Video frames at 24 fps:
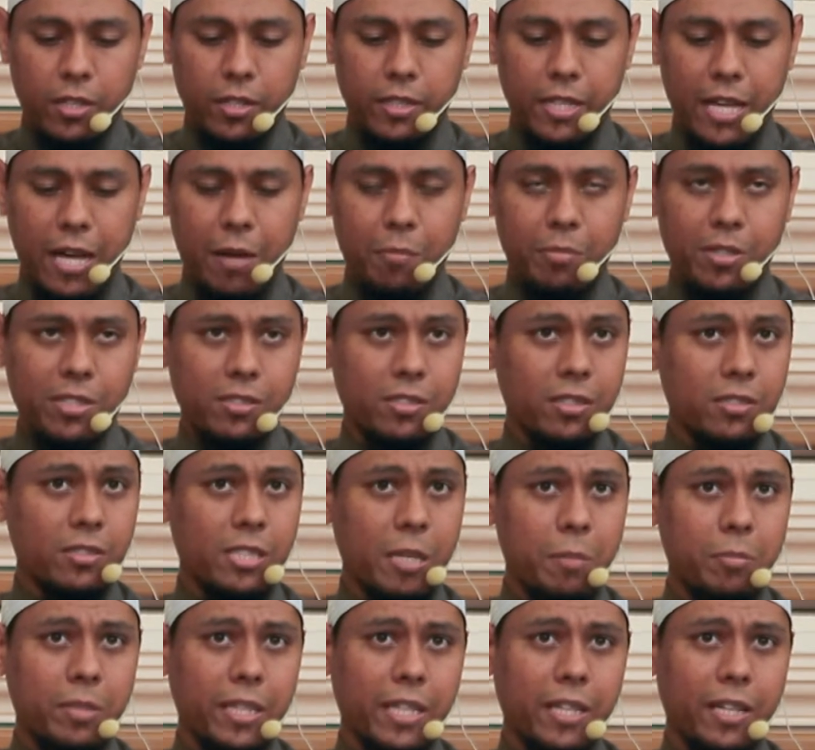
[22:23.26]
Now, this is the
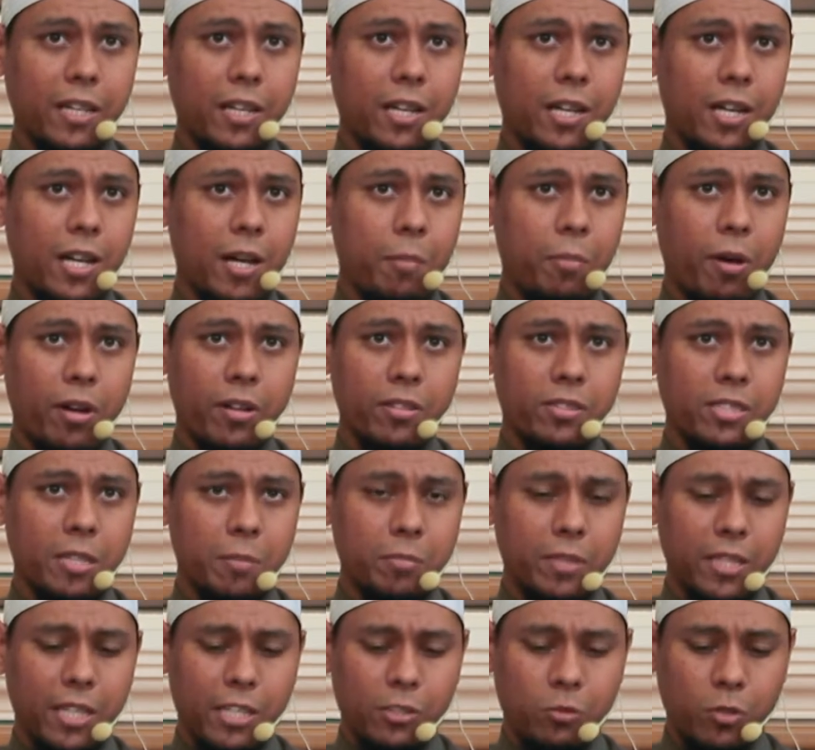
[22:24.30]
same thing, uh, about the
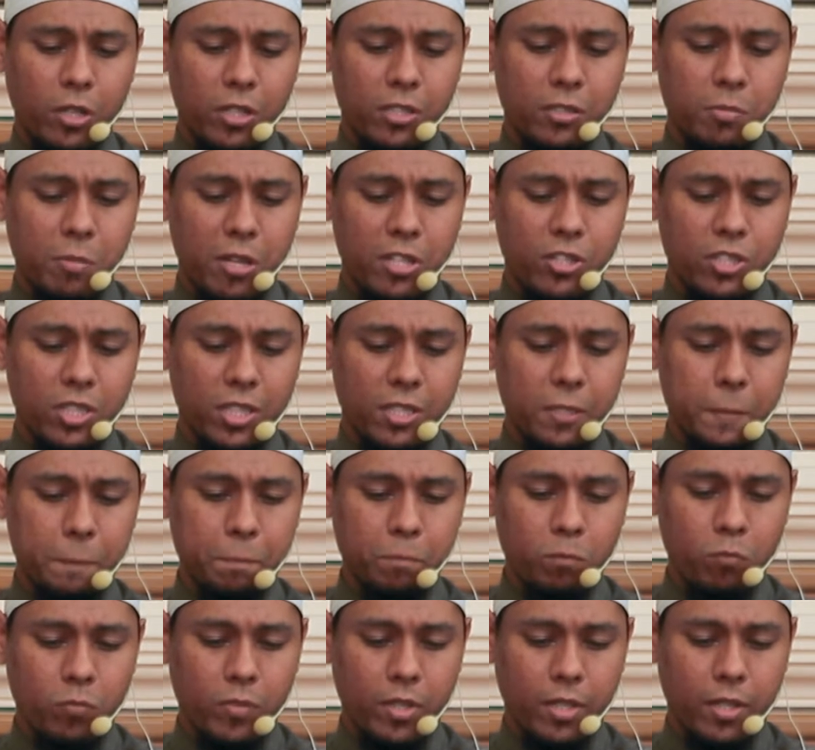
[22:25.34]
same thing as what is mentioned.